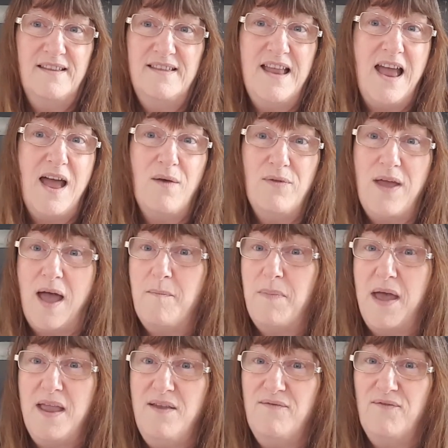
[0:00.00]
now that I
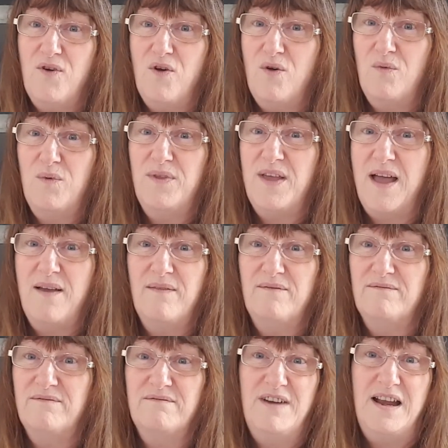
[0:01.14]
pay for
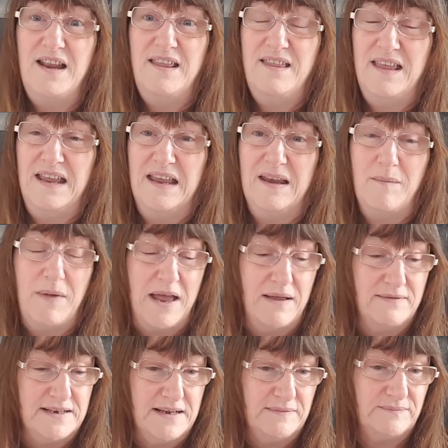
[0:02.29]
without really thinking
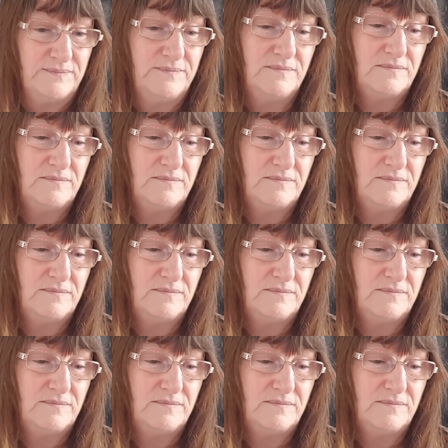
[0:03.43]
about it.